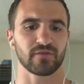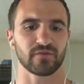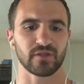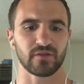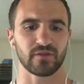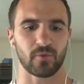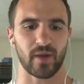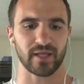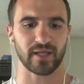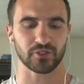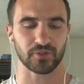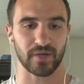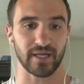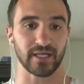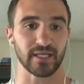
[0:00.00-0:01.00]
the right
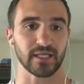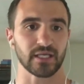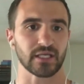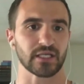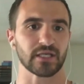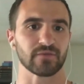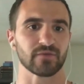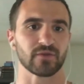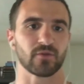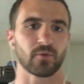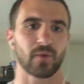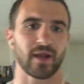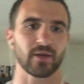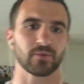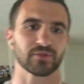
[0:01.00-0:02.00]
training and given the
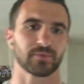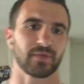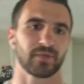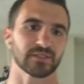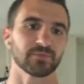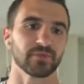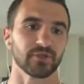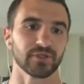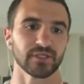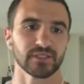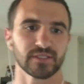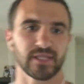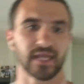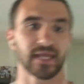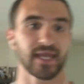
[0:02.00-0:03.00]
right
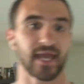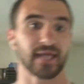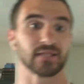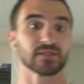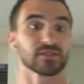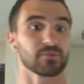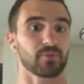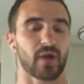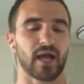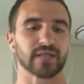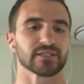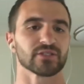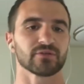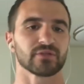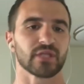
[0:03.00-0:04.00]
responsibilities, they can
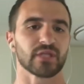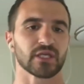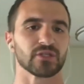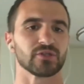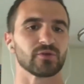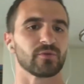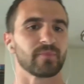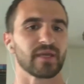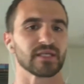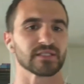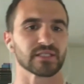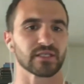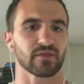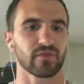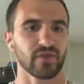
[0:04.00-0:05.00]
surprise you and they can do
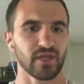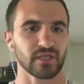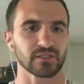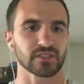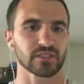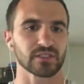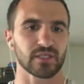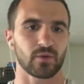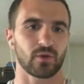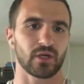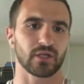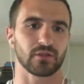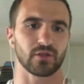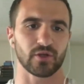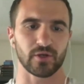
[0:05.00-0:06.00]
amazing things because they want
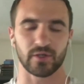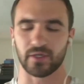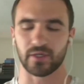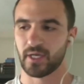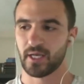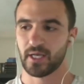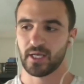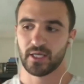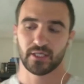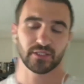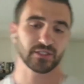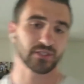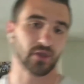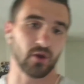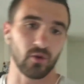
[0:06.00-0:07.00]
to learn.
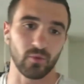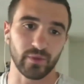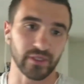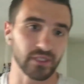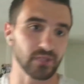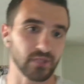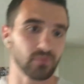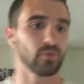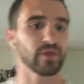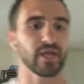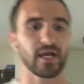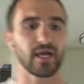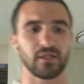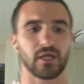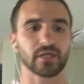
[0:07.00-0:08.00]
So we
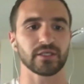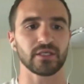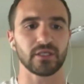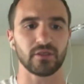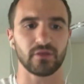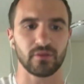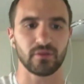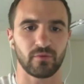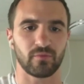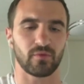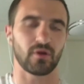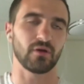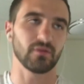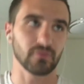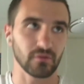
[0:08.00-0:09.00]
got lucky.
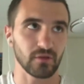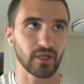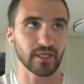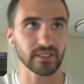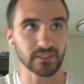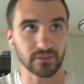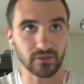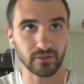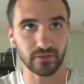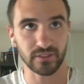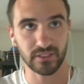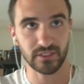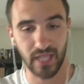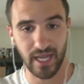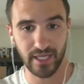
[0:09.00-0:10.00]
Well, I guess
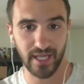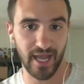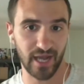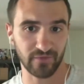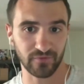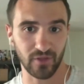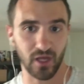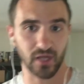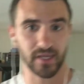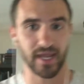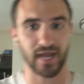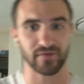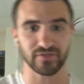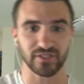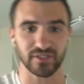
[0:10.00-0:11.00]
half luck,
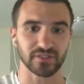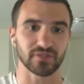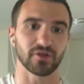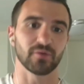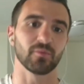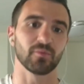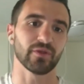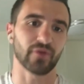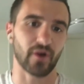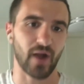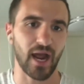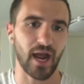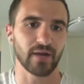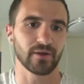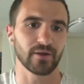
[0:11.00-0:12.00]
half system with our
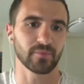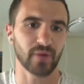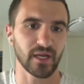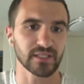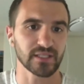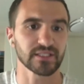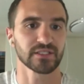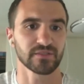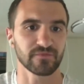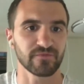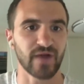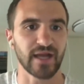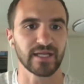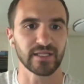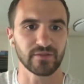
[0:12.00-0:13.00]
hiring process and
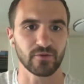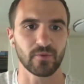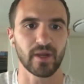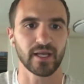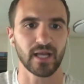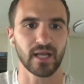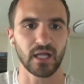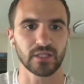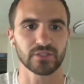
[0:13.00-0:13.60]
finding the right college